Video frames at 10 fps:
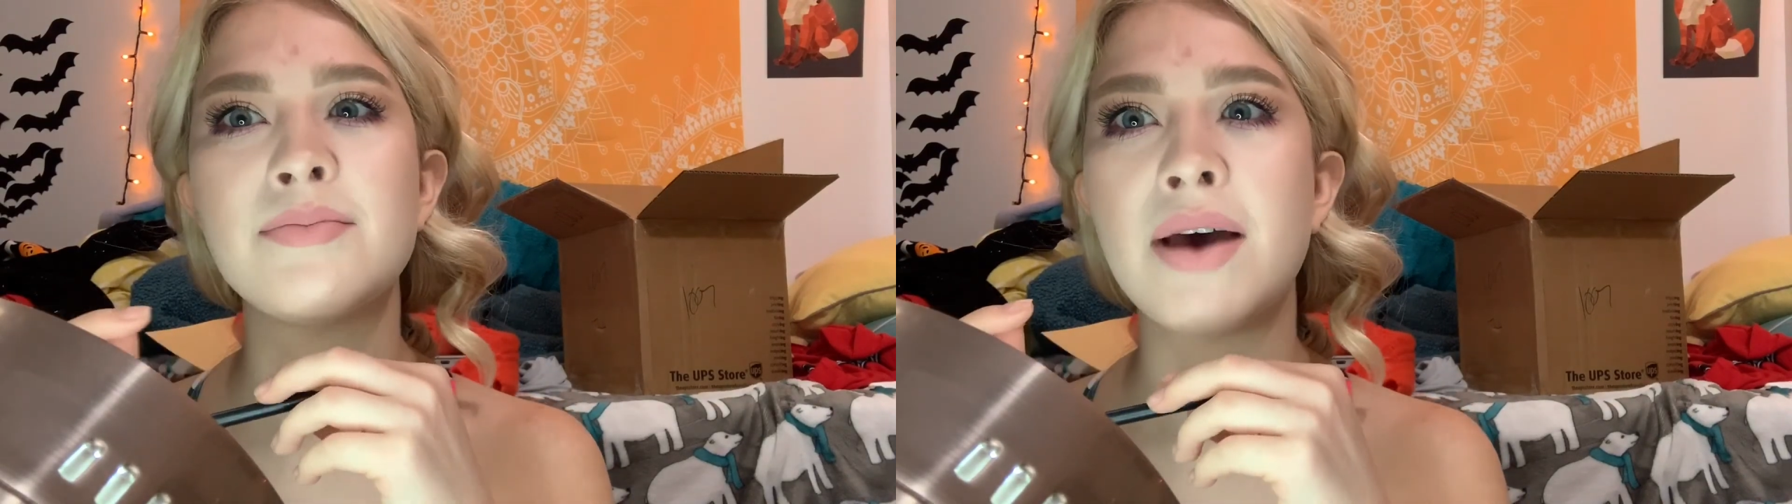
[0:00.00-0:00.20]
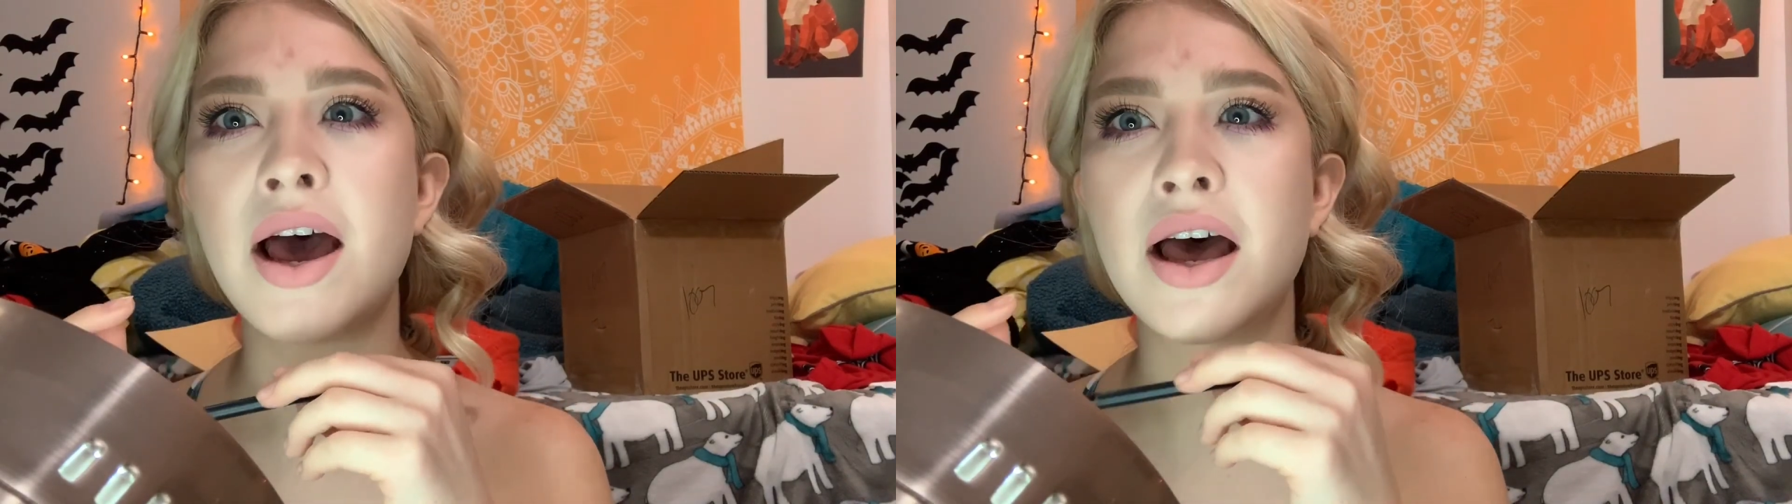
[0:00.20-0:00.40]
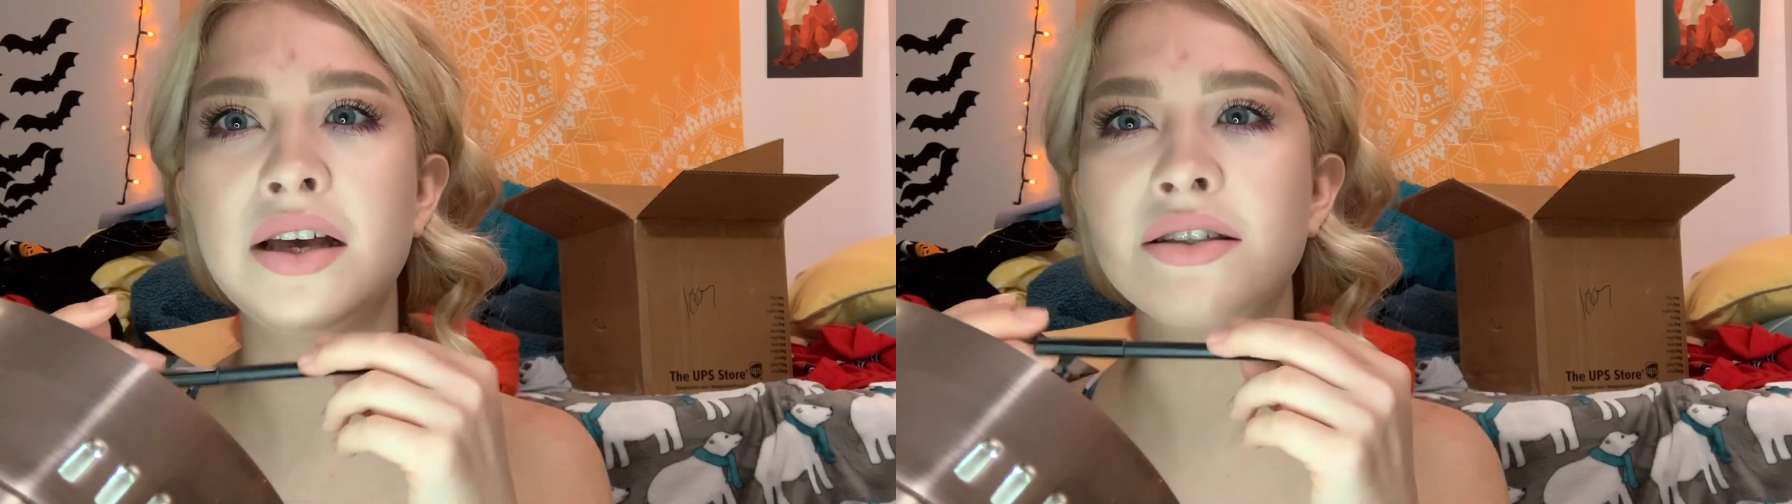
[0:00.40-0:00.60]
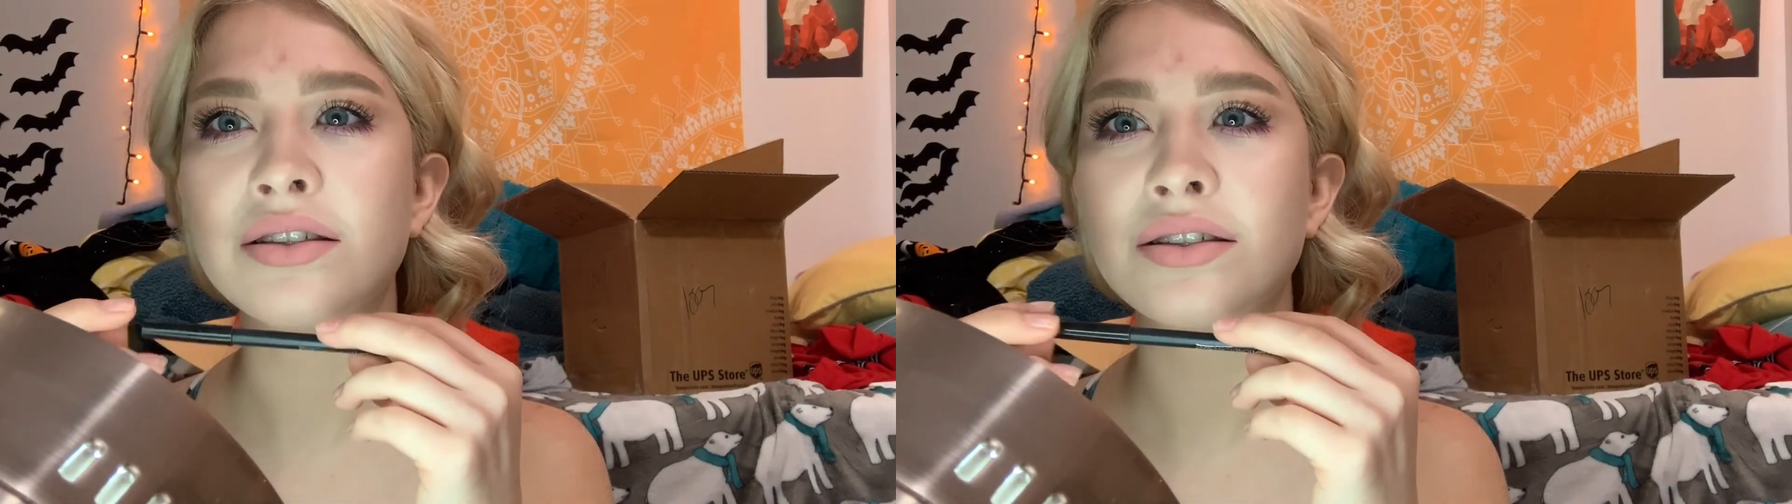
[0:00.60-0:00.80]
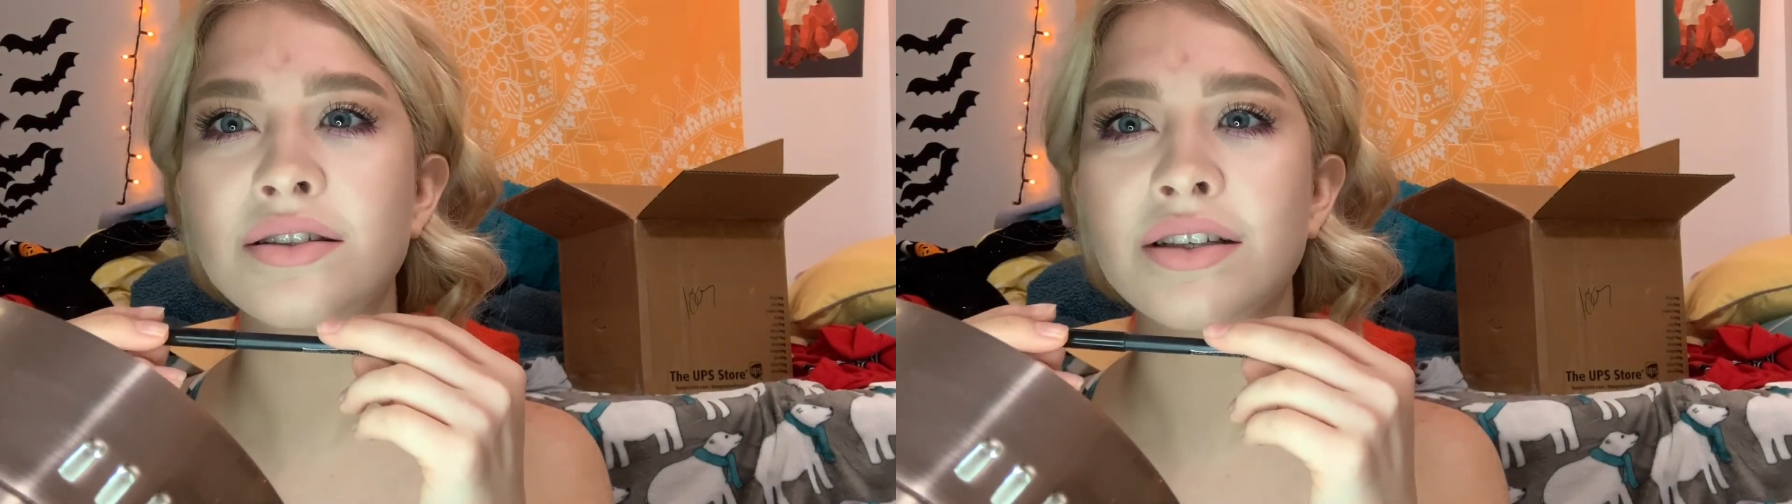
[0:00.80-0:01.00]

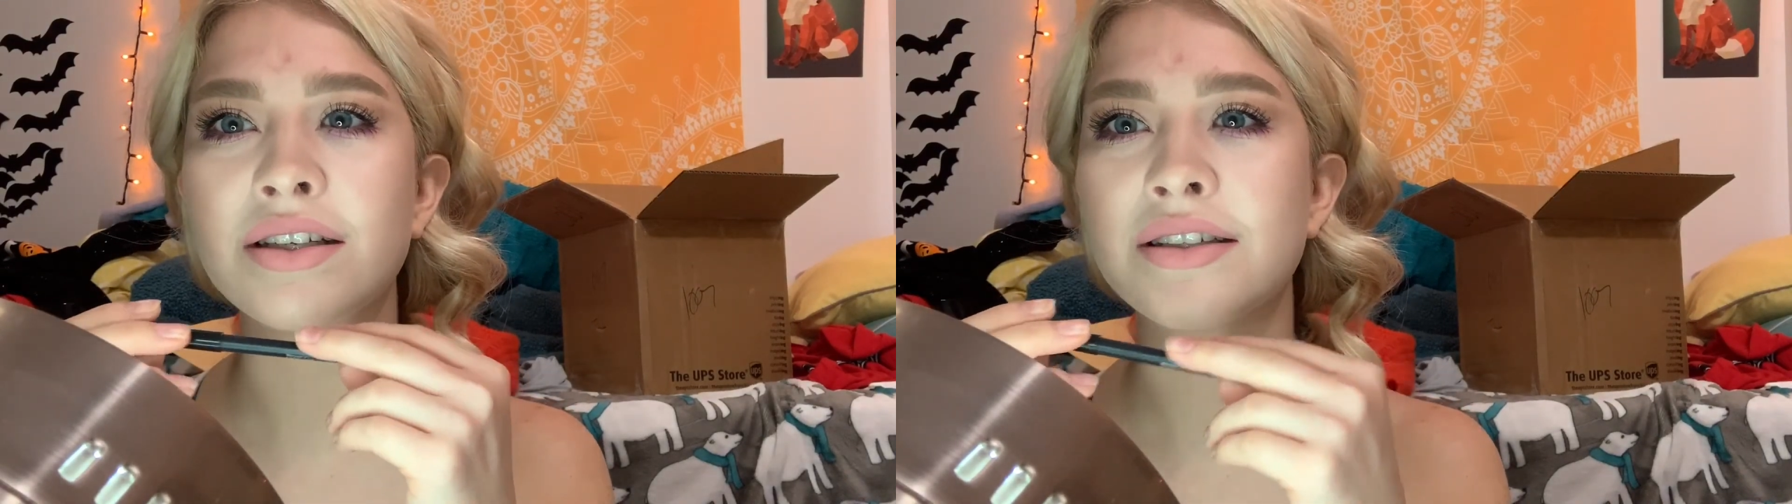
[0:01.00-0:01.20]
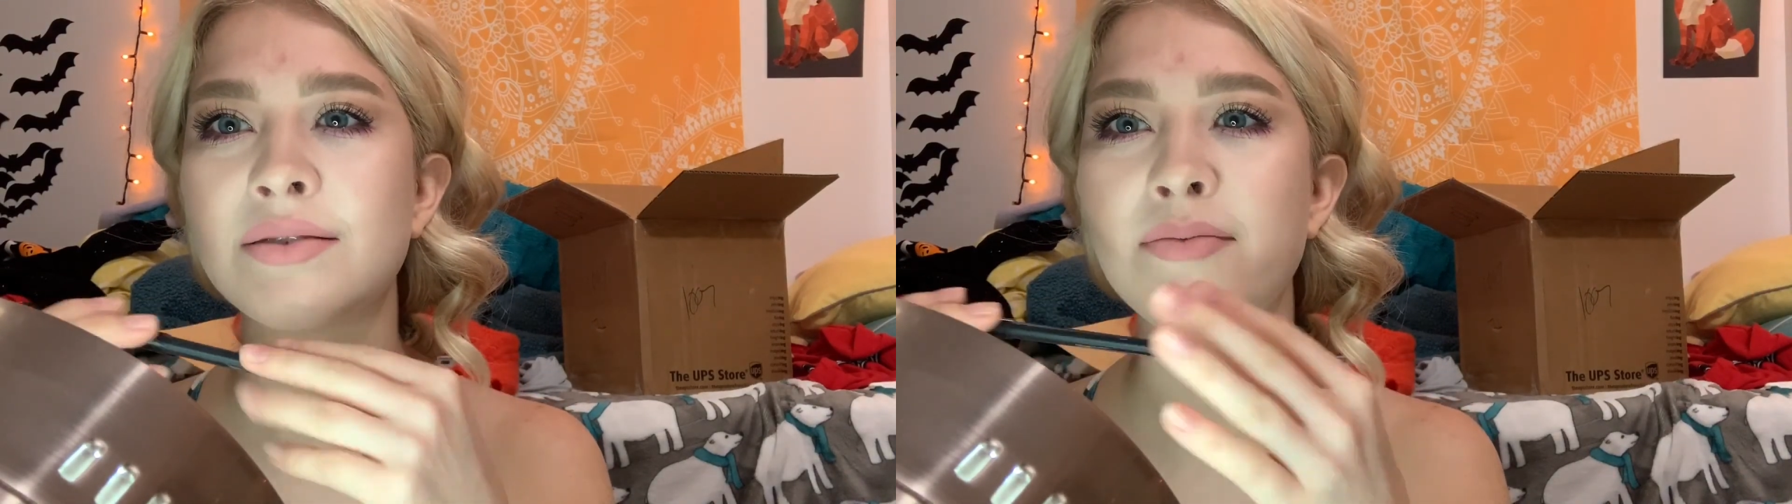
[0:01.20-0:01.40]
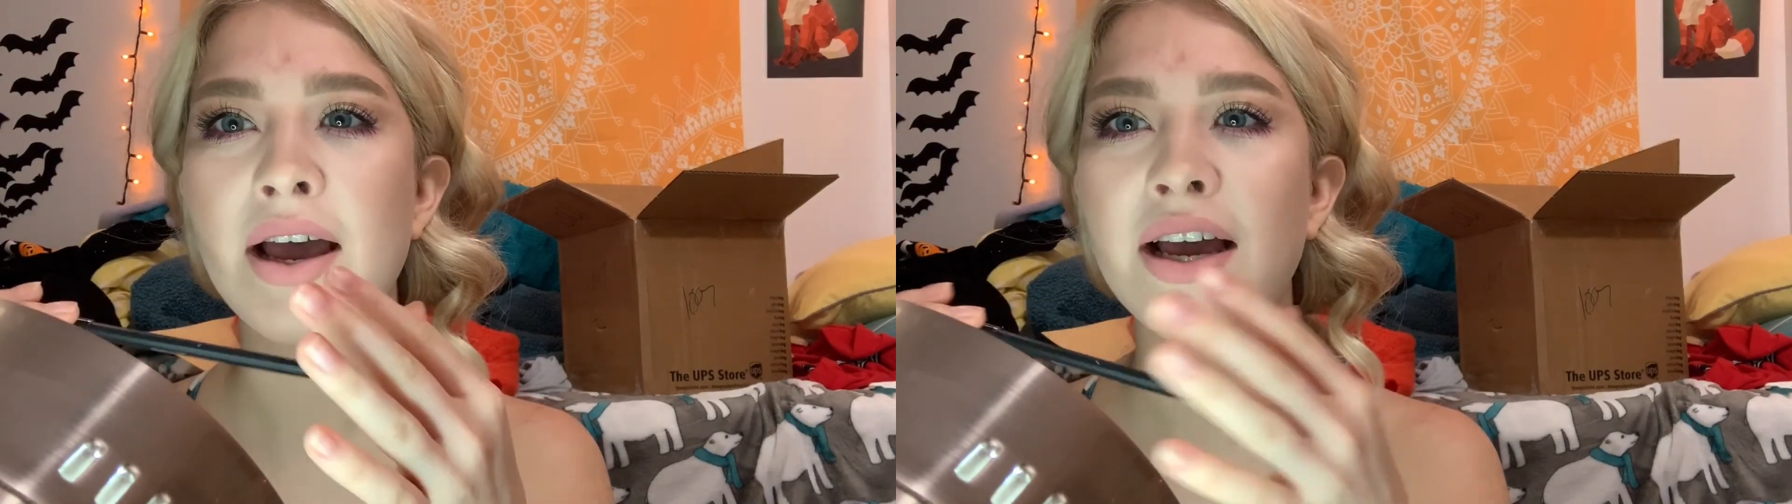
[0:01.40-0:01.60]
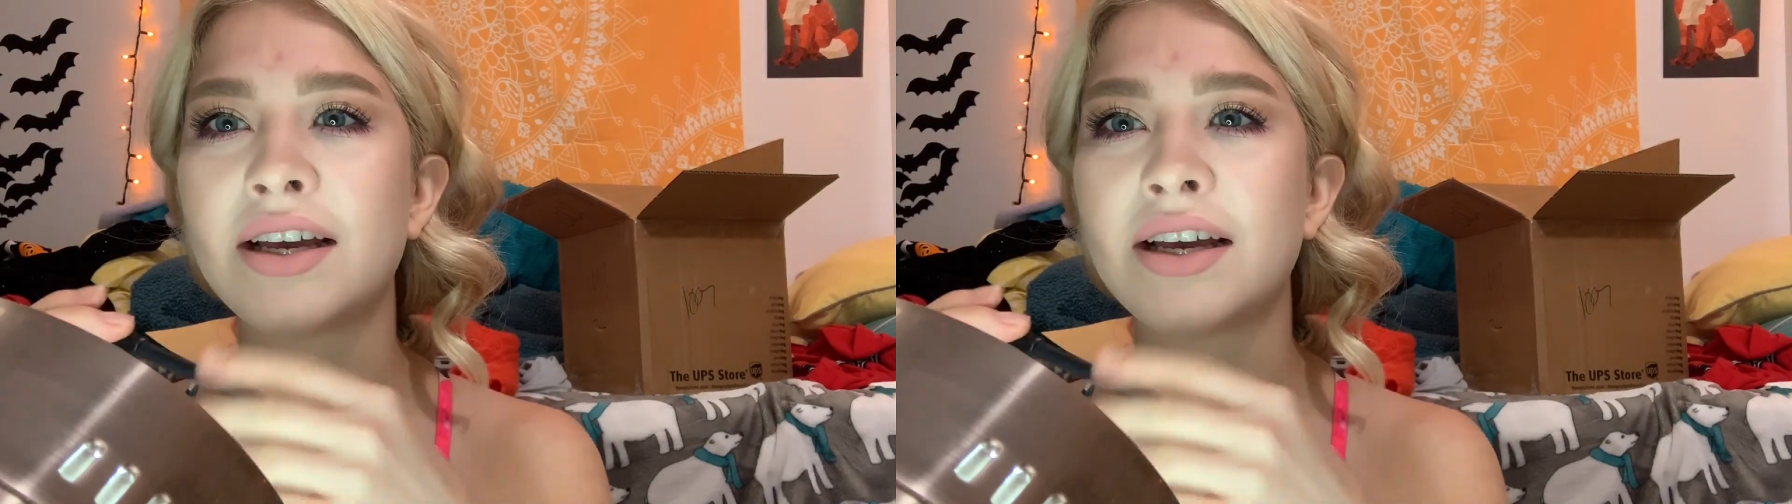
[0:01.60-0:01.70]
match. Like it doesn't match.